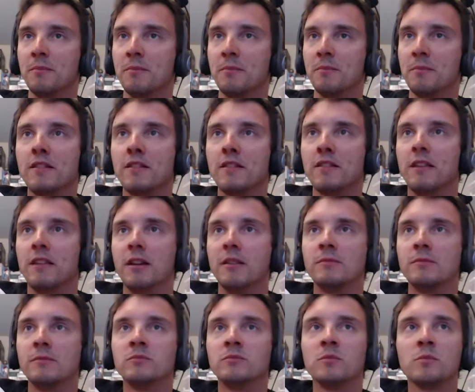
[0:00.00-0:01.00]
That's a lot.
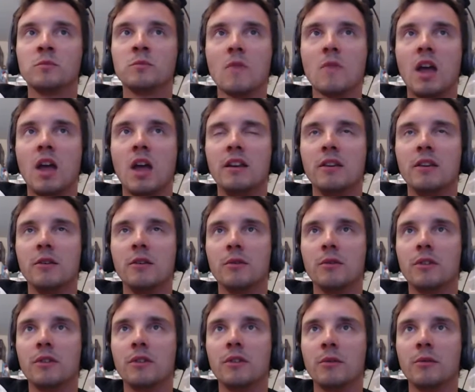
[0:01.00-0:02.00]
I didn't know.
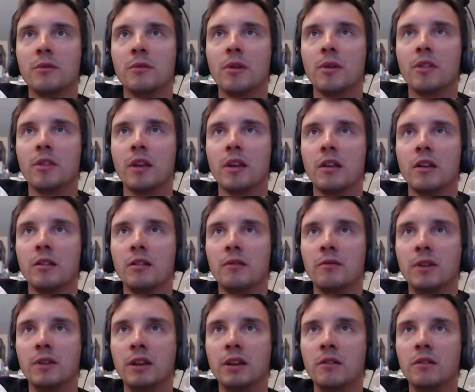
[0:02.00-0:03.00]
Is that on the
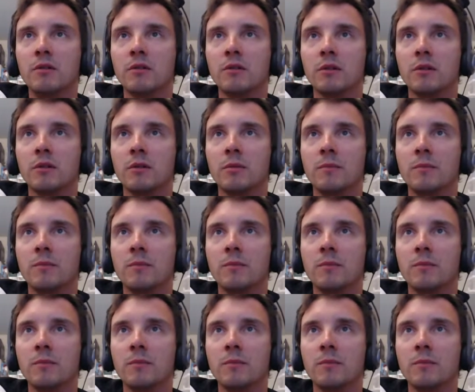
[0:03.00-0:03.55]
Vita or?